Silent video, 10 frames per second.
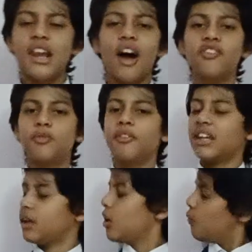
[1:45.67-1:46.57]
loved
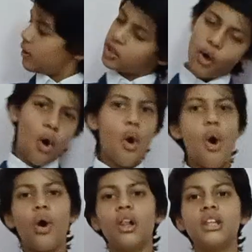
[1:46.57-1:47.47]
me with
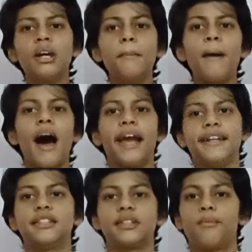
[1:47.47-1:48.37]
all your
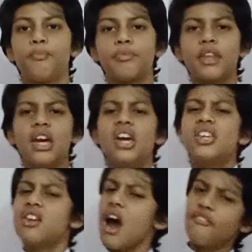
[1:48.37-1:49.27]
might.
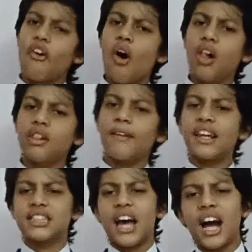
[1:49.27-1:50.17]
You have
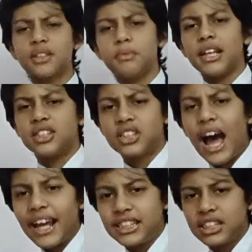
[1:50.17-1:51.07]
always hugged me
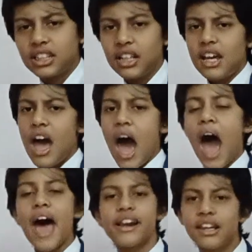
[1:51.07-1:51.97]
tight
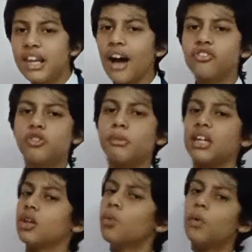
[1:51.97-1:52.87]
and loved
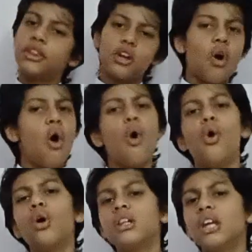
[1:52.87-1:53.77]
me with
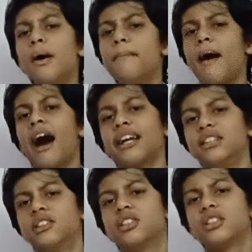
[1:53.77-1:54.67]
all your
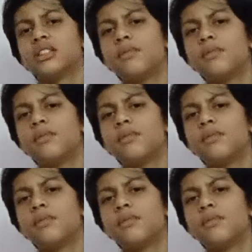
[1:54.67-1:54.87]
might.